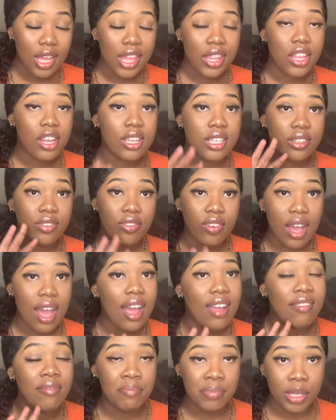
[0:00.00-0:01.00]
there's
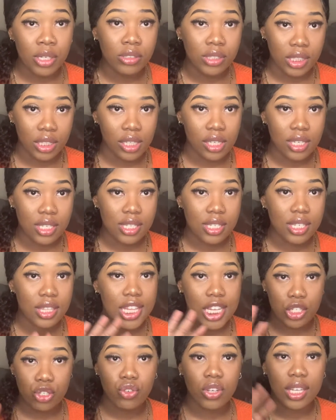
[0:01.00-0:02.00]
five buildings
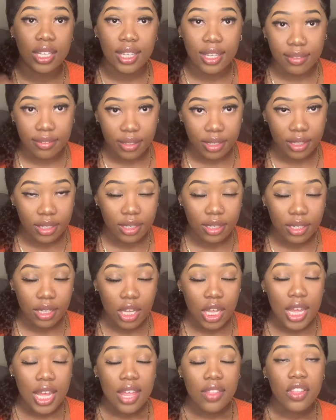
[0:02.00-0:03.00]
that you can live in.
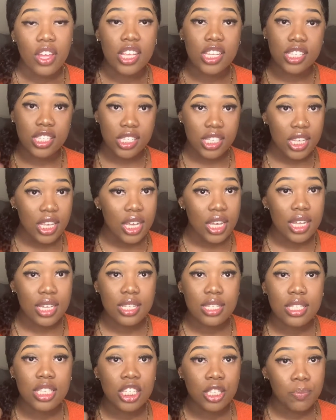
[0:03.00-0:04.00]
There's
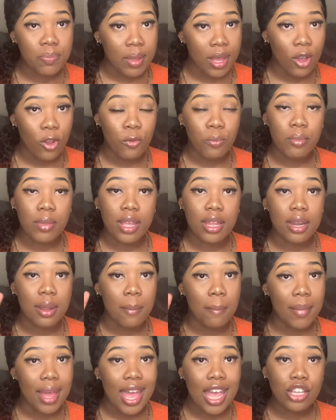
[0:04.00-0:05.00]
Seton,
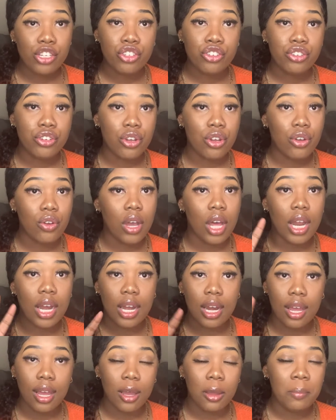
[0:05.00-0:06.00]
Spelman, Mastro,
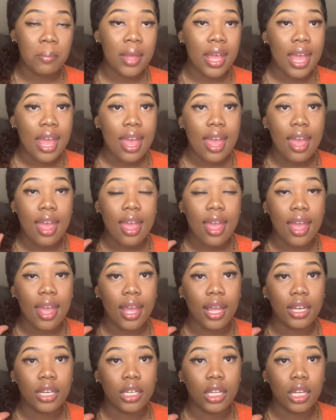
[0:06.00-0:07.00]
Alum,
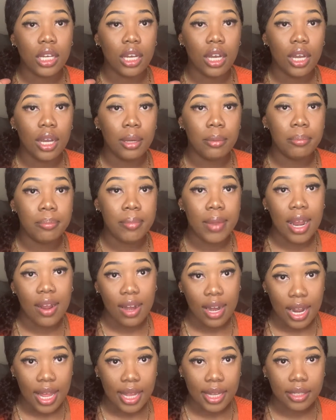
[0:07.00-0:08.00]
and um,
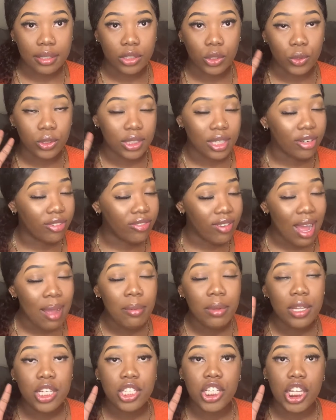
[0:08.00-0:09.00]
Marillac. Those are the five
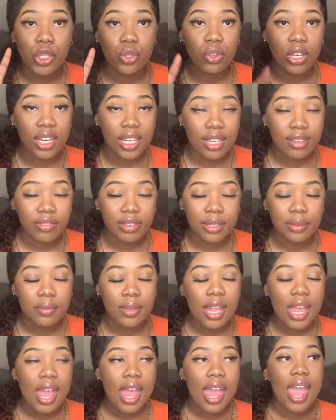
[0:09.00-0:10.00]
buildings that you can live
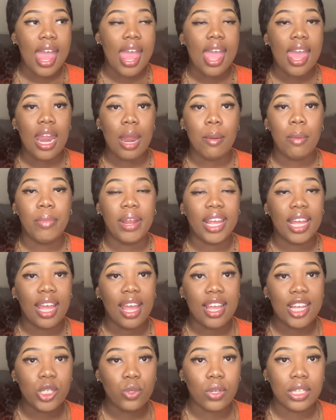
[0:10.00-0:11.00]
in, and I'll break
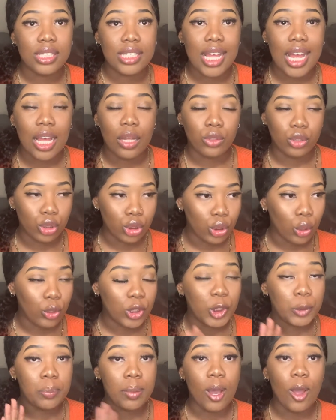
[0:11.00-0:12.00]
each one down. So
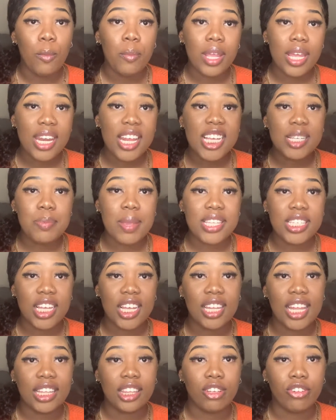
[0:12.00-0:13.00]
Spelman is
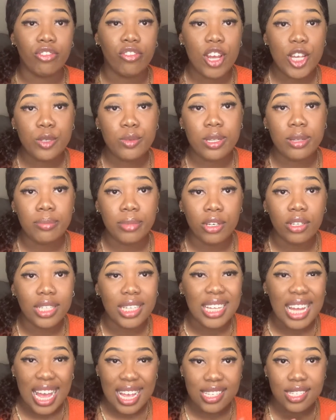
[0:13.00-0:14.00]
basically like the freshman
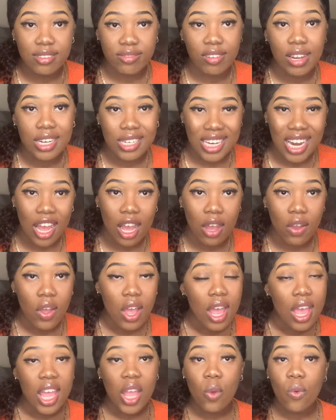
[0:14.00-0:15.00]
building as of right now.
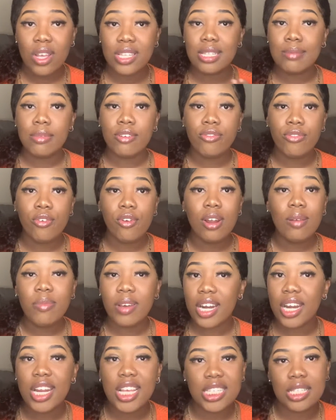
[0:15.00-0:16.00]
It wasn't before,
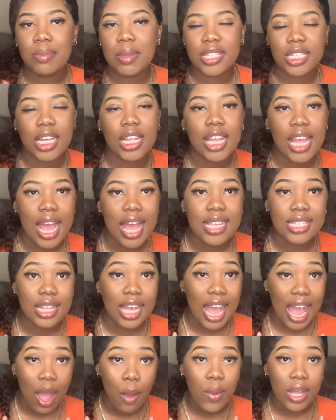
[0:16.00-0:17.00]
but it is basically as
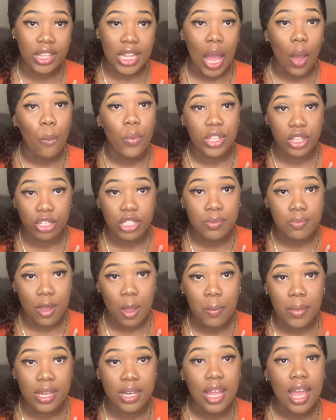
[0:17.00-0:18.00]
like I went I went to
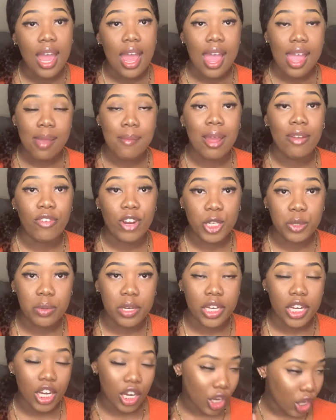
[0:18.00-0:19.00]
Spelman in my
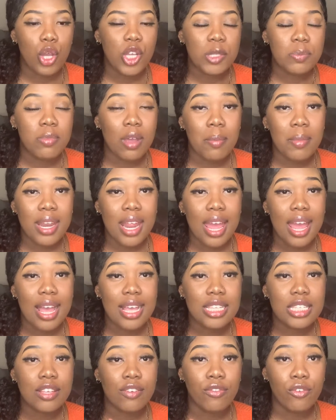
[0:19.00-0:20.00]
freshman year. So Spelman
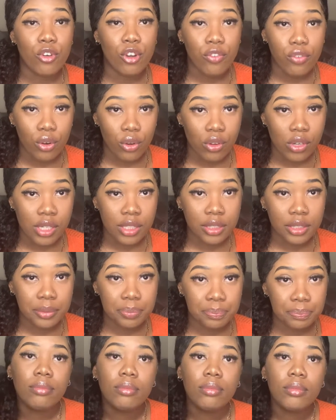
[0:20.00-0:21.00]
has four floors.
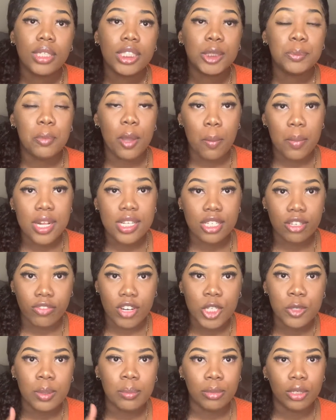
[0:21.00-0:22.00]
Spelman is a
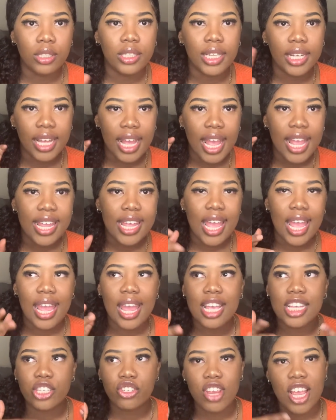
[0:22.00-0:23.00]
freshman building,
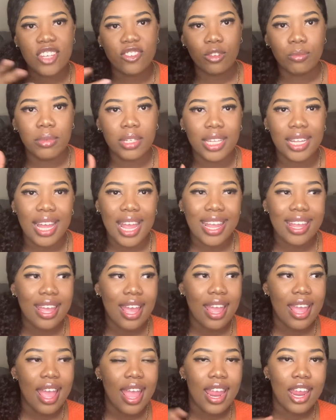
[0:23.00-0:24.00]
aka transfer building,
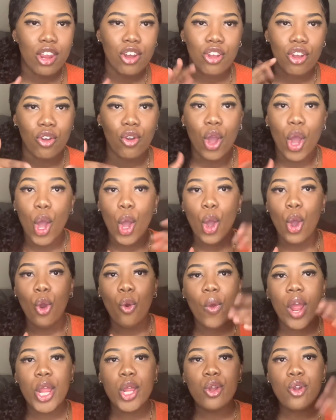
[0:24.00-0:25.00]
aka, you know,
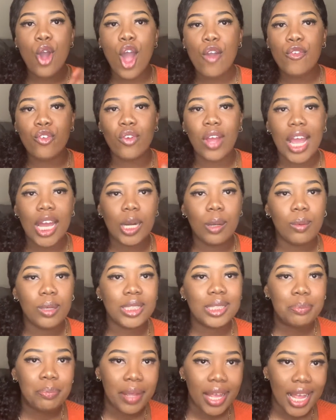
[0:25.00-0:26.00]
where you go if you don't got no more
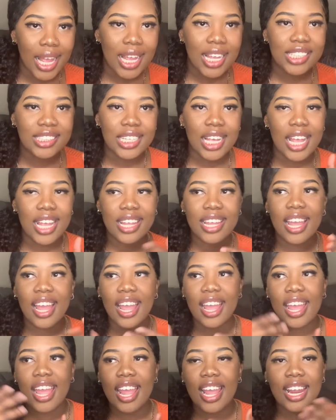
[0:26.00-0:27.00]
space,
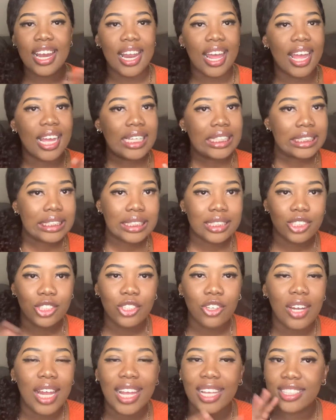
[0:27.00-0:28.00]
aka like, you
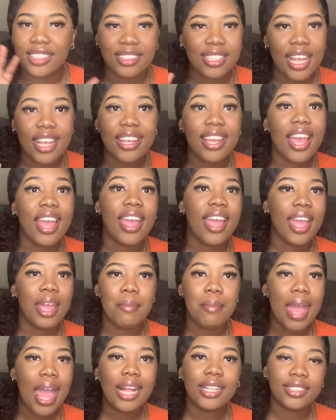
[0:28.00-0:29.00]
know, like just aka
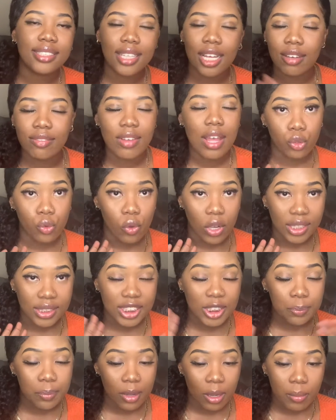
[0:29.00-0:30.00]
mad stuff. You walk
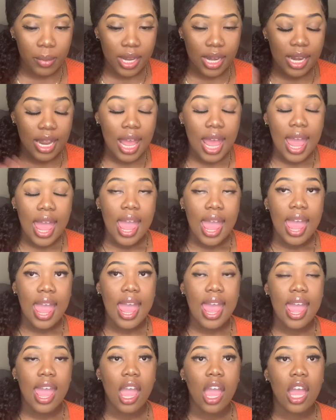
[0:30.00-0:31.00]
into Spelman,
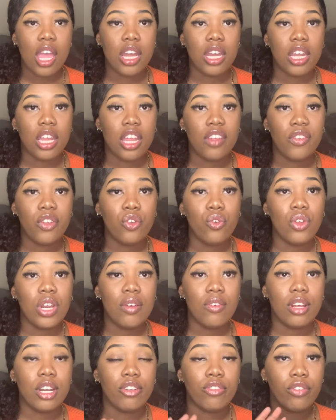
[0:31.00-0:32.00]
and if you
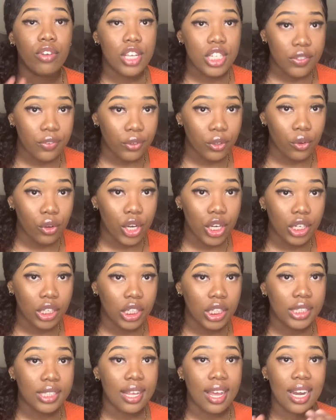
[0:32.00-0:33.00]
live on the first floor,
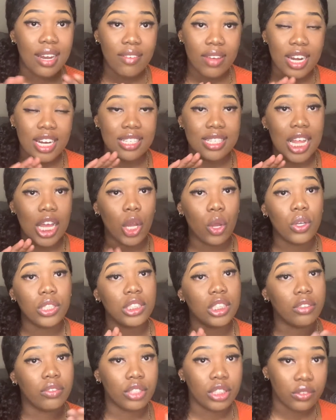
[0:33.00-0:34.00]
the elevator does not go
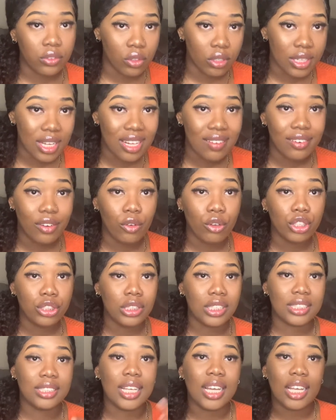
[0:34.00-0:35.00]
to the first floor. The elevator goes
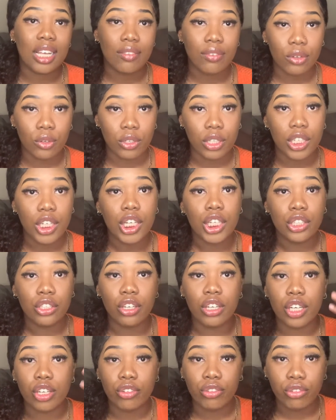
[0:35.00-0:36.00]
to the second floor,
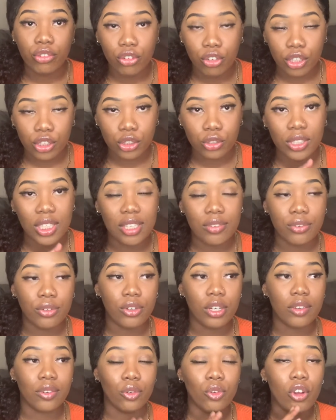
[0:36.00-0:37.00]
third, and fourth. So
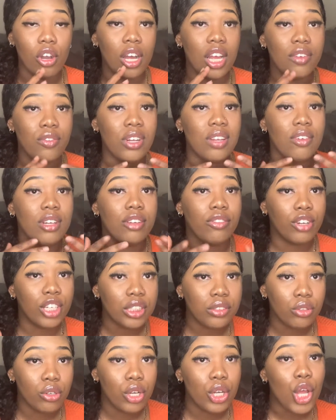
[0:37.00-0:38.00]
therefore, if you go, if you live on the
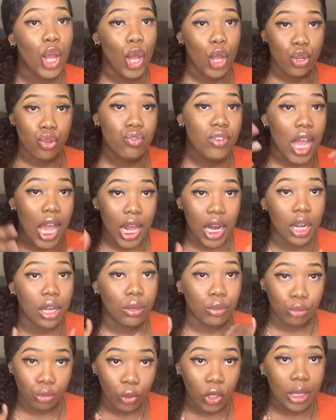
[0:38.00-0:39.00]
first floor, you
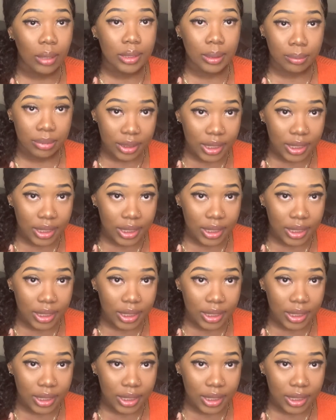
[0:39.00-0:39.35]
gotta walk up them